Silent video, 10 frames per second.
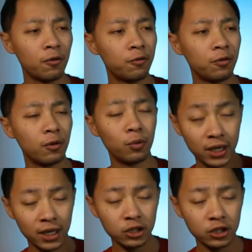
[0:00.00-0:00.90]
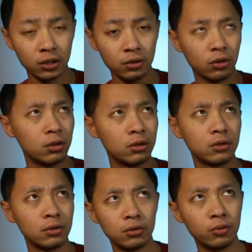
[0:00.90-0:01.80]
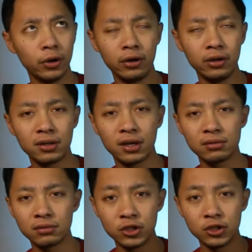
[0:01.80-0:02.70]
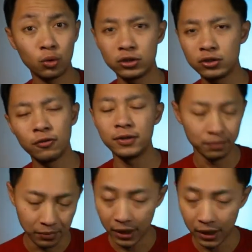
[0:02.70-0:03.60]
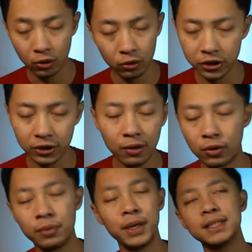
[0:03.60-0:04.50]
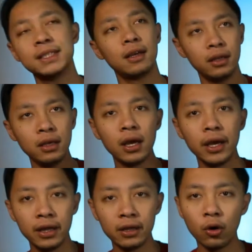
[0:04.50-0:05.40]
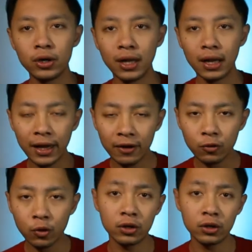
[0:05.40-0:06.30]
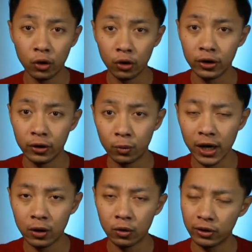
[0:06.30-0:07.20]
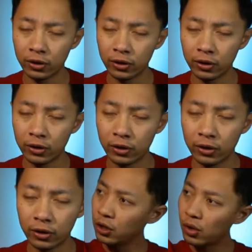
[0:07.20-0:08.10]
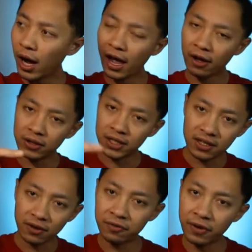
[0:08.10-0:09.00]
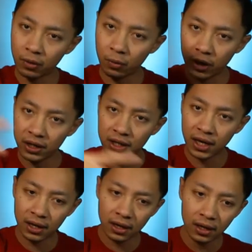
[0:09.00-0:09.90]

radiation, or where it the source of the meteor shower, basically either on the left corner or on the right corner, and that way you have this effect where it kind of